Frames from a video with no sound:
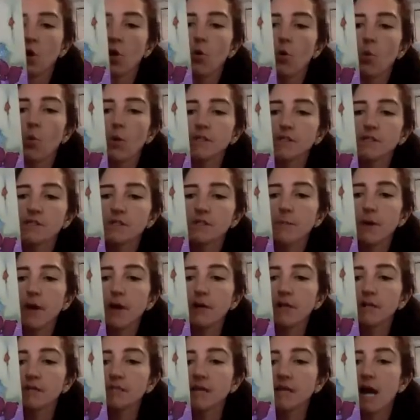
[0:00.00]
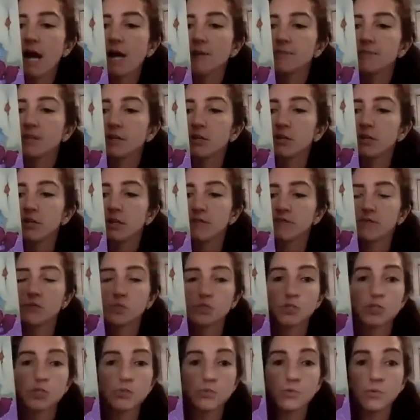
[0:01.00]
Once upon a time, there lived
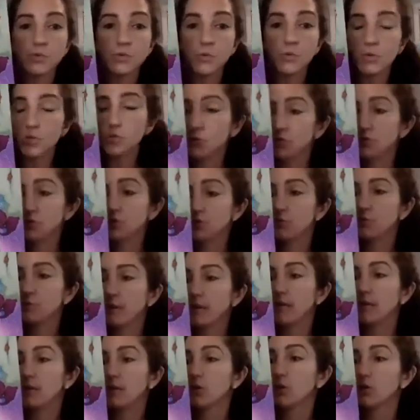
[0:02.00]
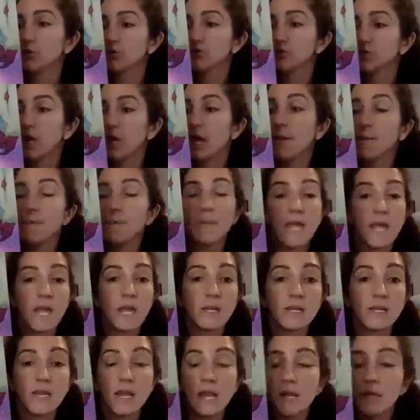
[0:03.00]
two shoemakers, a
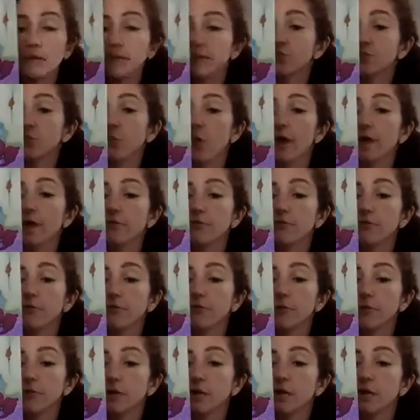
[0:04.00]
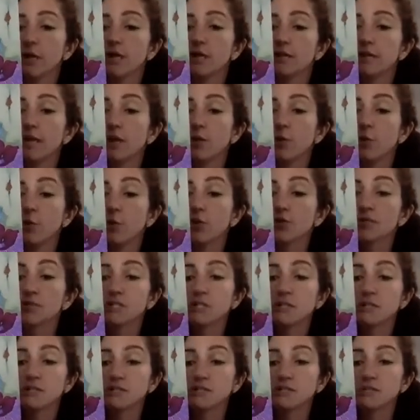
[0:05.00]
man and his wife. They worked
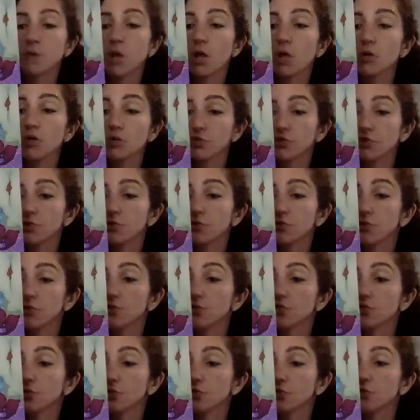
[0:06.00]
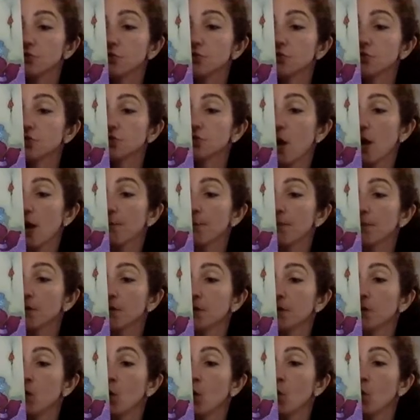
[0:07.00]
in a small shoe shop
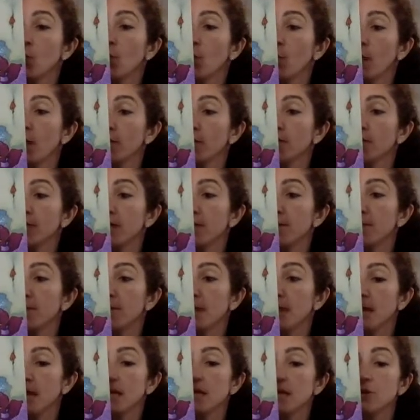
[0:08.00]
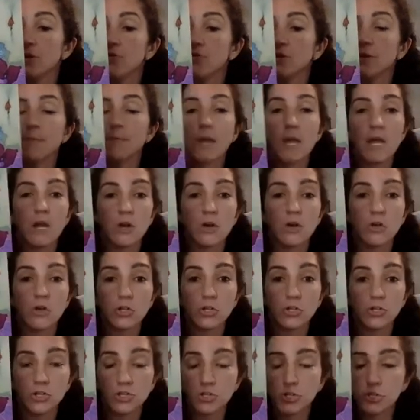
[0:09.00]
where they made and
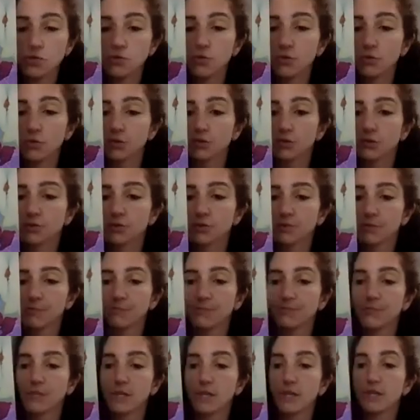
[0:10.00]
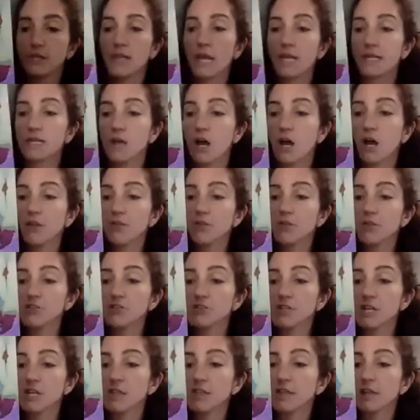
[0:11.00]
repaired shoes. Like
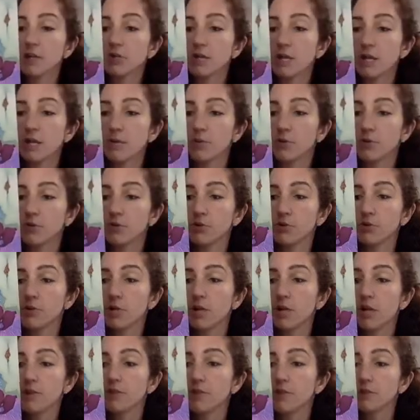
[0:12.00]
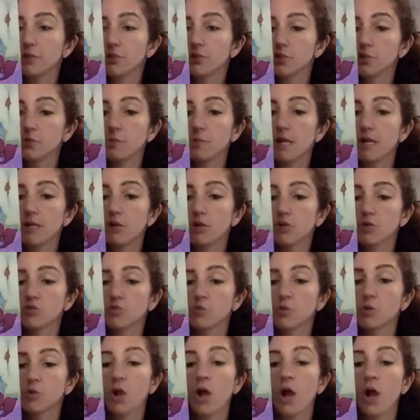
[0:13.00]
others in their neighborhood, the shoemakers
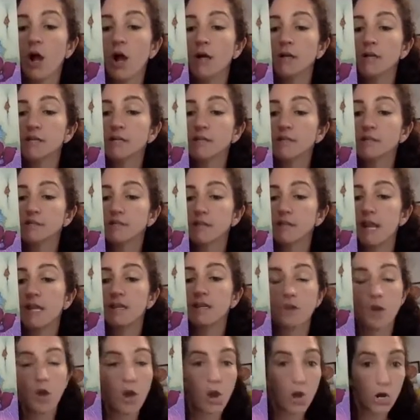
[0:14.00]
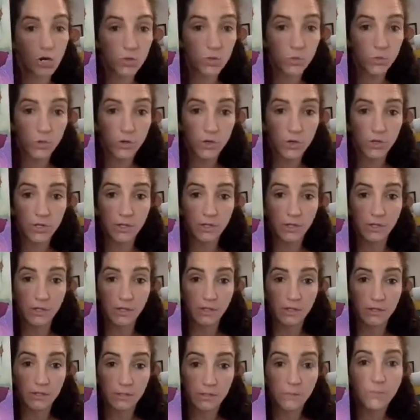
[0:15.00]
were honest and hardworking,
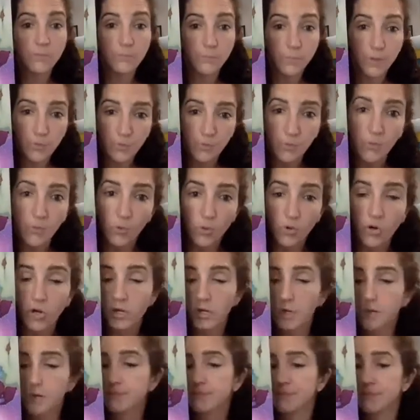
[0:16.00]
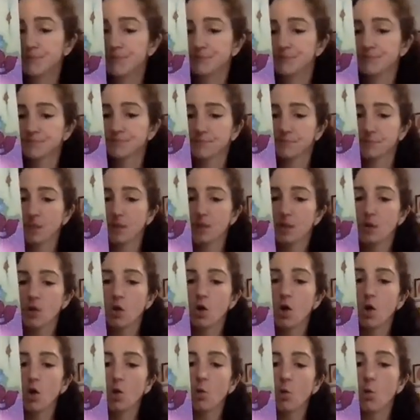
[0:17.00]
but poor.
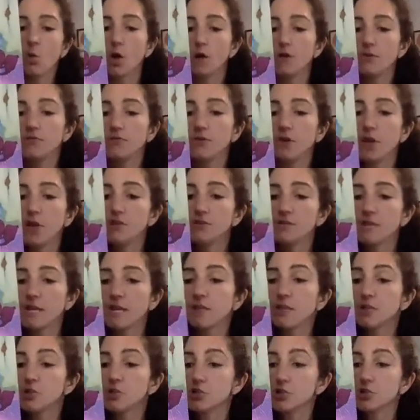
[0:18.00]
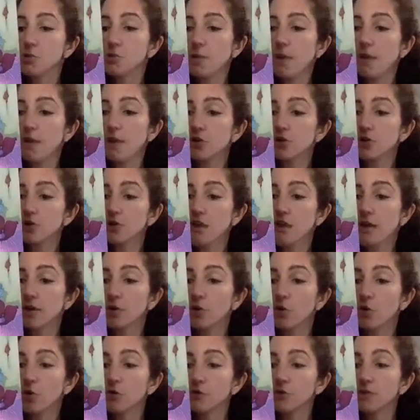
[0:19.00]
One fall day, the shoemakers had
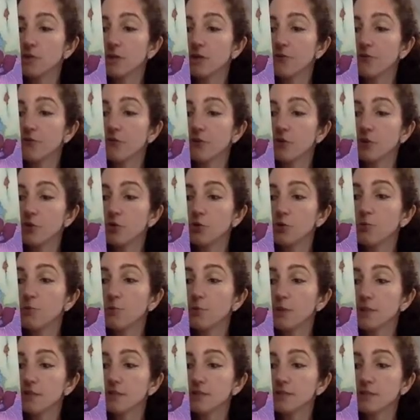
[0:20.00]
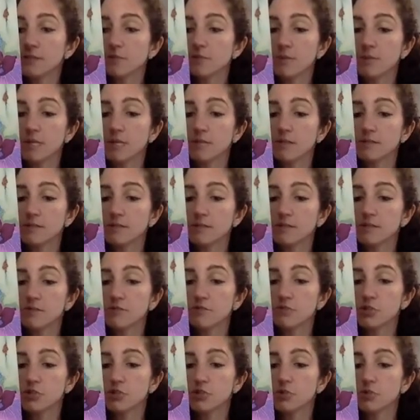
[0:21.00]
only a few bits and pieces of
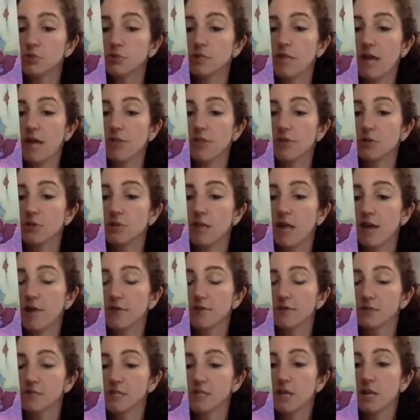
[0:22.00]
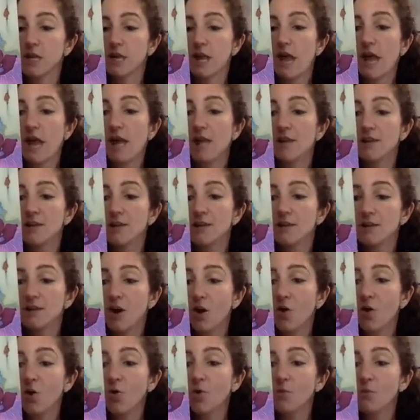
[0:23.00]
shoe leather left and
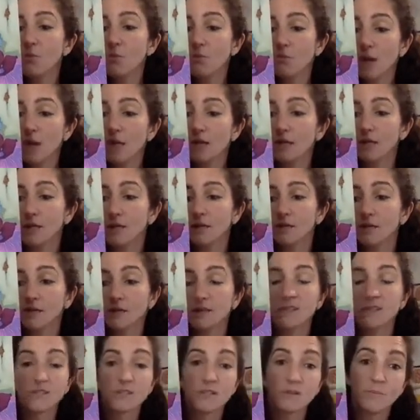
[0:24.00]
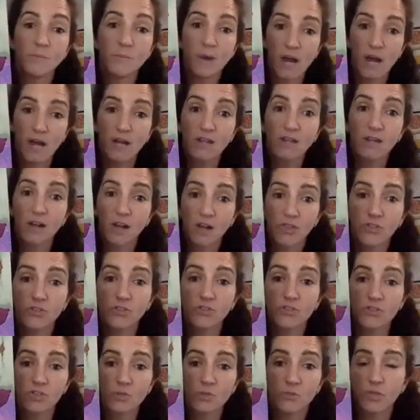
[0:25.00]
no money to buy other
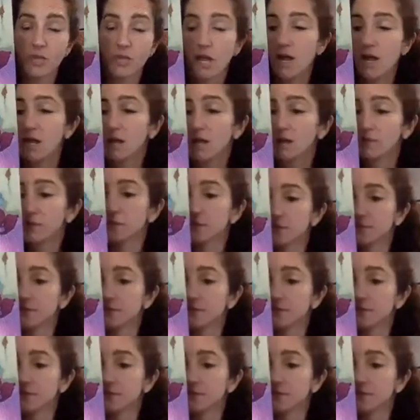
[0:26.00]
supplies.